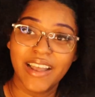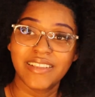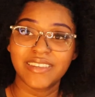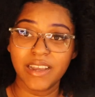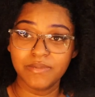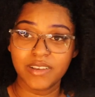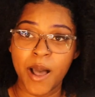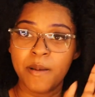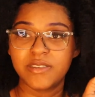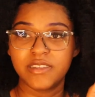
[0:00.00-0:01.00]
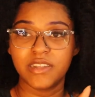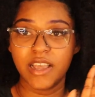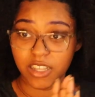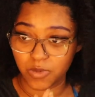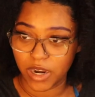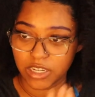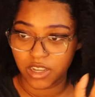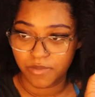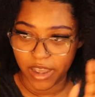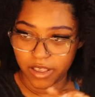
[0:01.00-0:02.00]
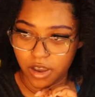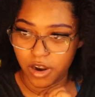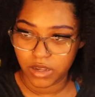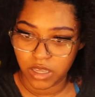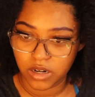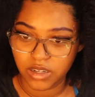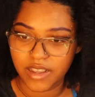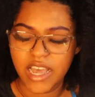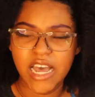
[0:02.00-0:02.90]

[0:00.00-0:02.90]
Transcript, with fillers: And sometimes, especially in my younger years,